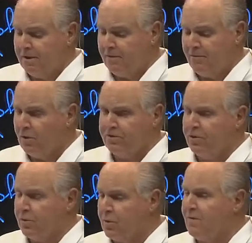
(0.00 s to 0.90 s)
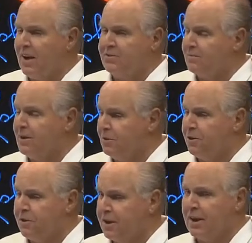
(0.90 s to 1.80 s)
being forced here to revise my
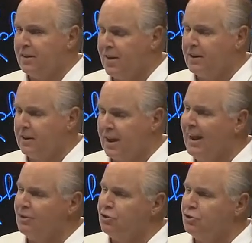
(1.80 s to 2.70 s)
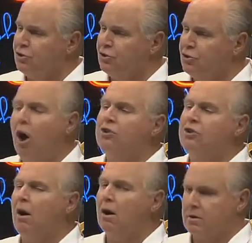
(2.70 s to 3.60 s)
own thinking that a
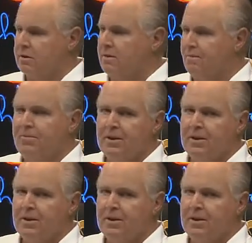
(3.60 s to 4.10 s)
large part